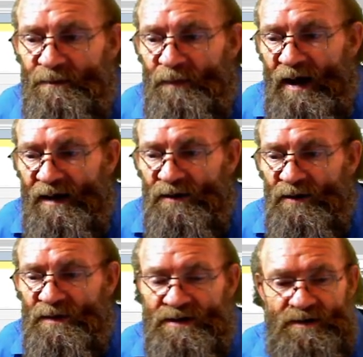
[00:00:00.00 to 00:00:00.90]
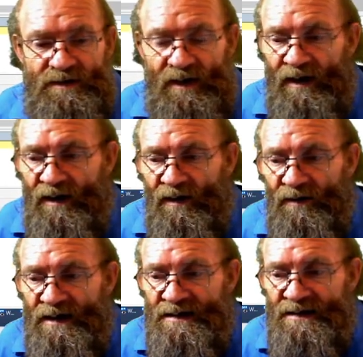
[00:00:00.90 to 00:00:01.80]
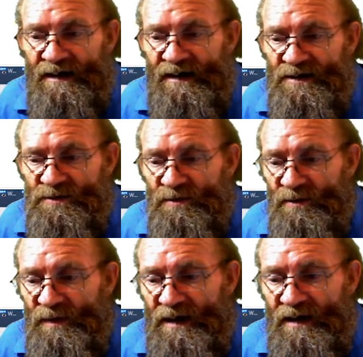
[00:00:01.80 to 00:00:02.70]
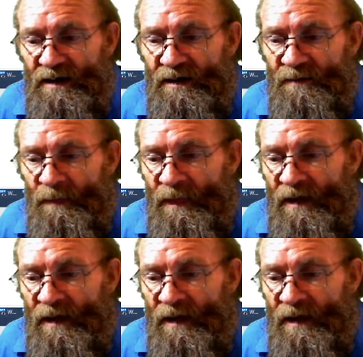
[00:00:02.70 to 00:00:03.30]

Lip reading: part of this whole exercise will be